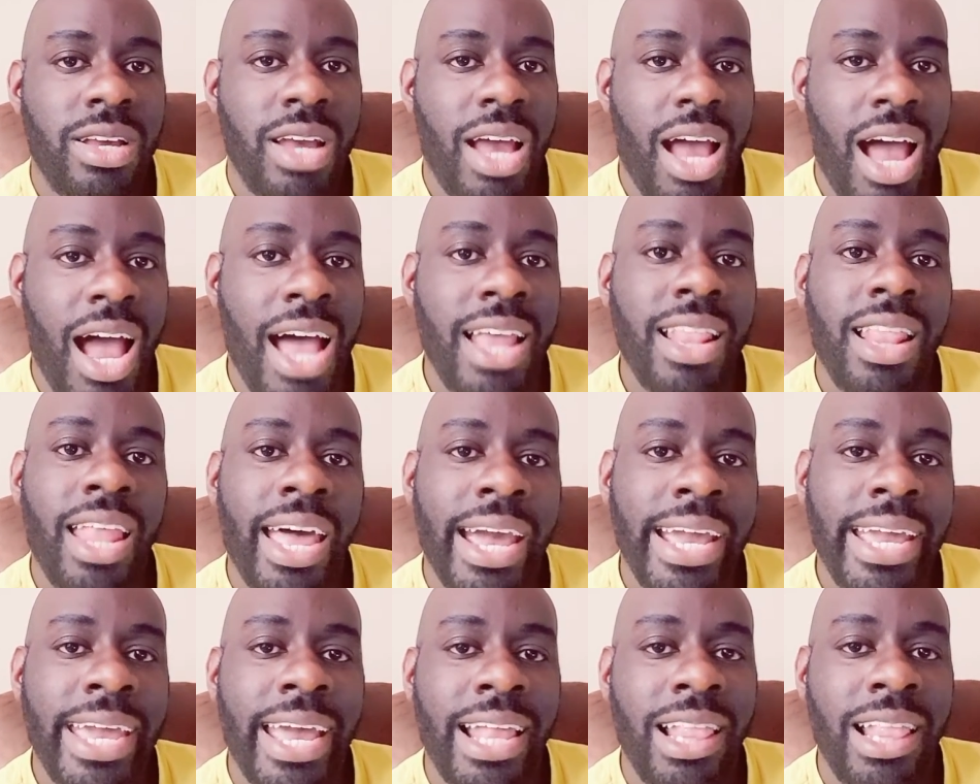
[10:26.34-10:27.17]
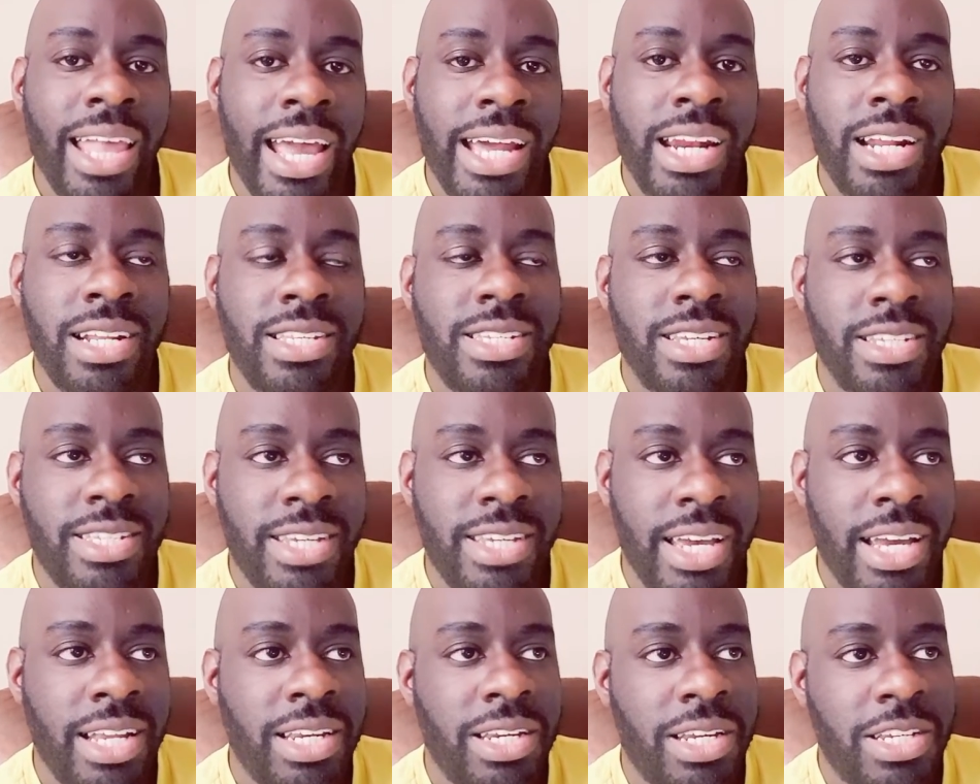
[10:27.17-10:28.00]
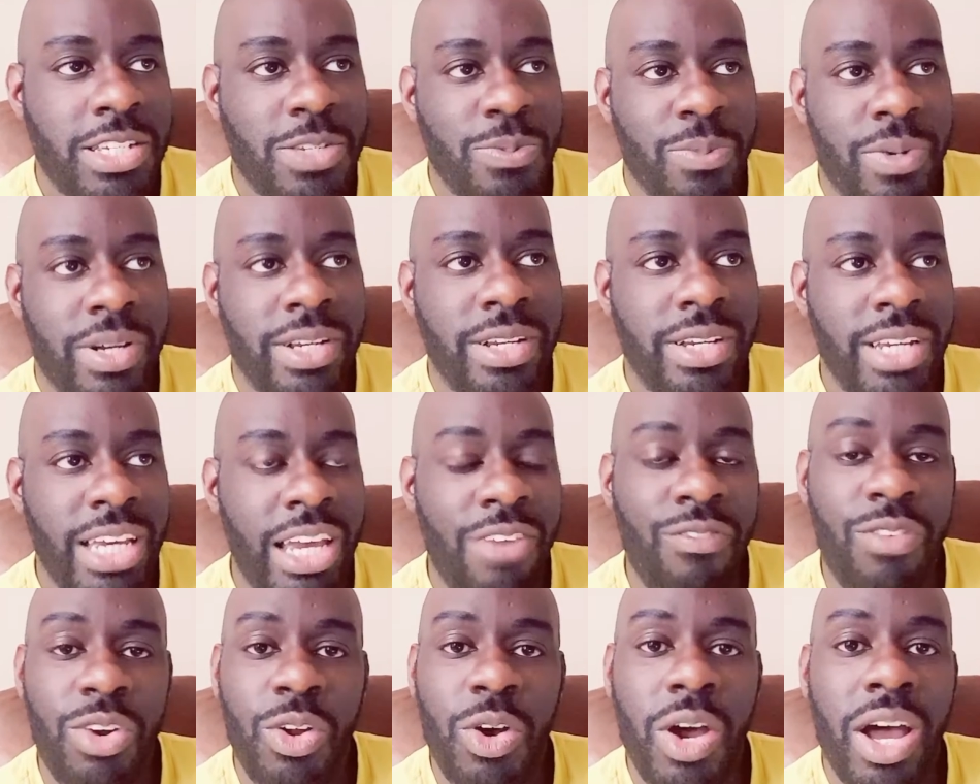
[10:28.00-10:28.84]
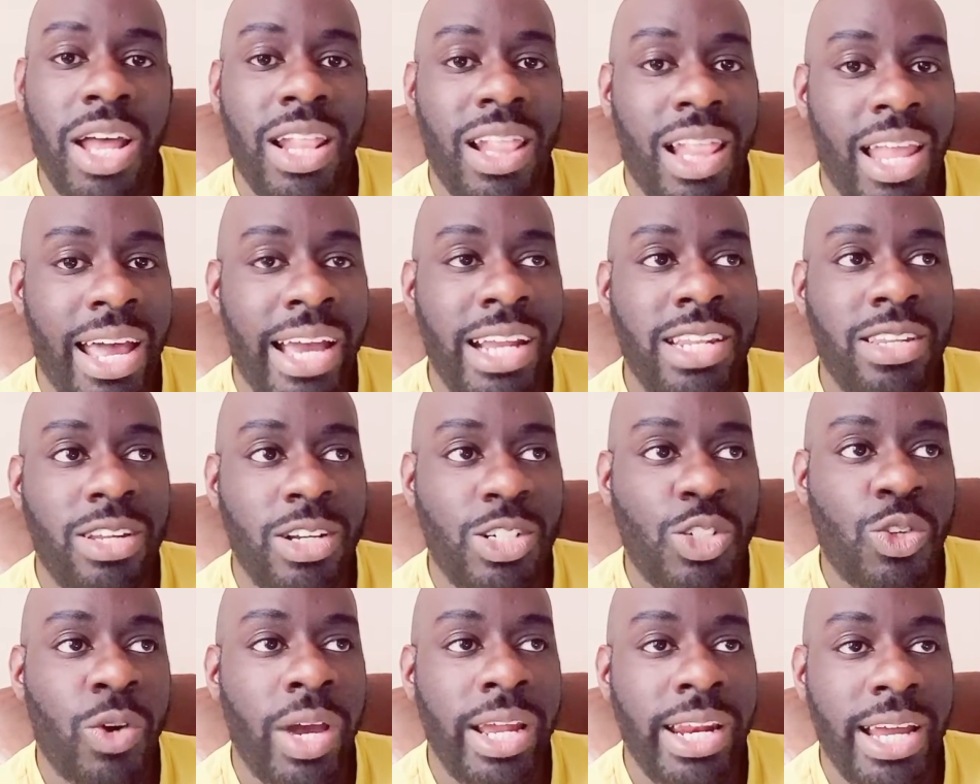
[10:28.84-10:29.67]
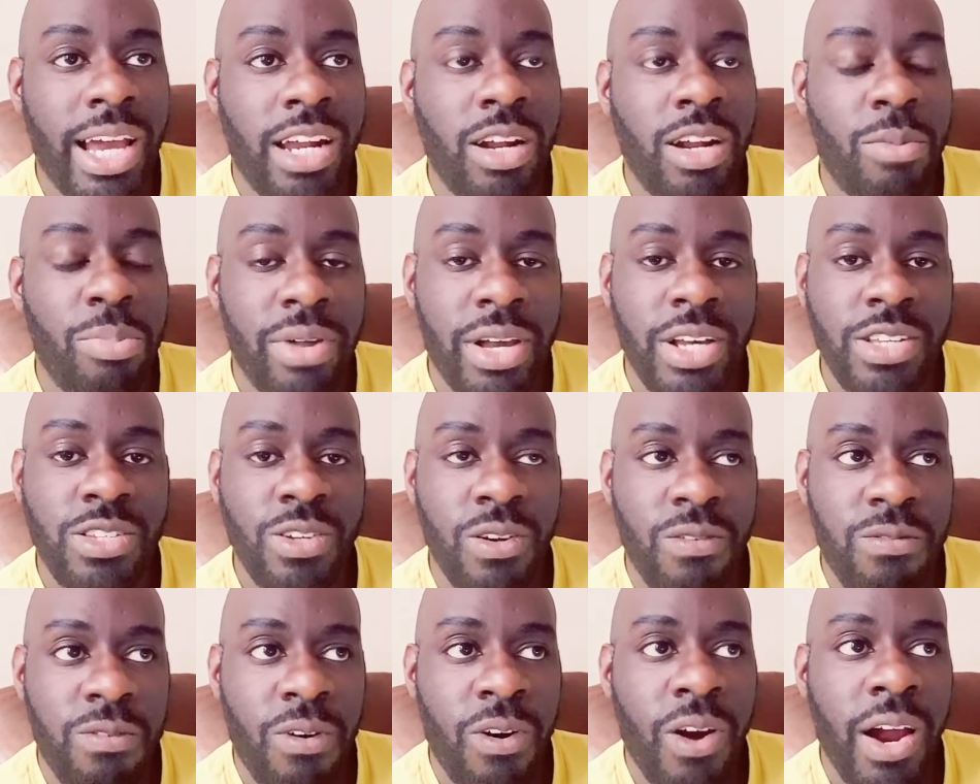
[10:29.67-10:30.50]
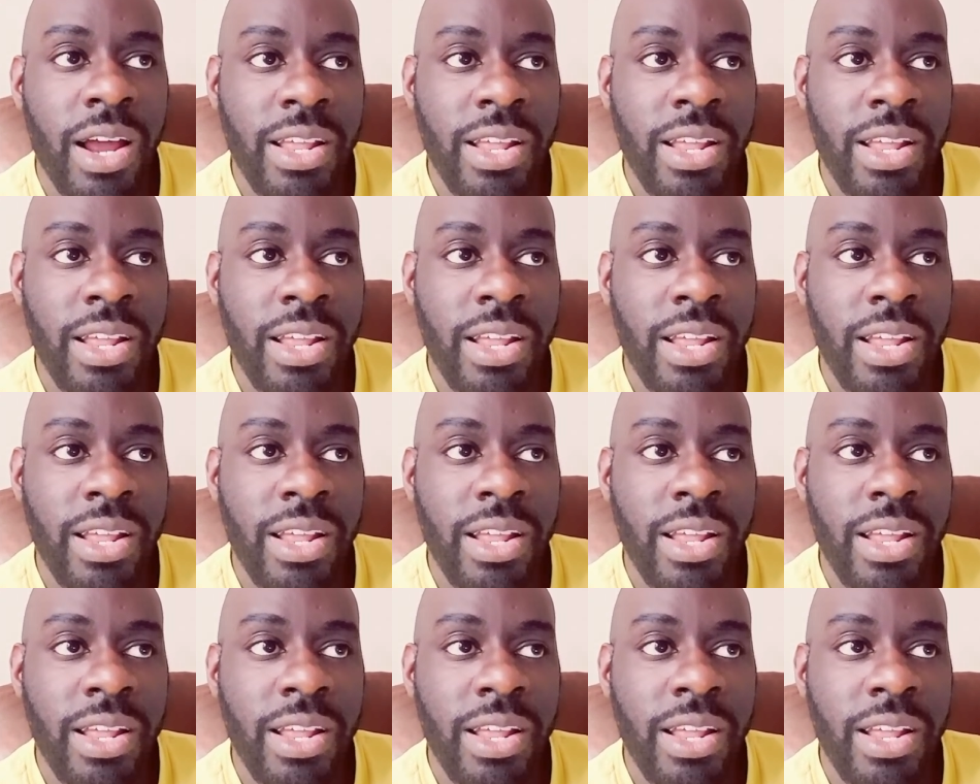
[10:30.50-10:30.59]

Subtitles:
I like Atlanta to take this one, even though I like Detroit and how they're playing so far.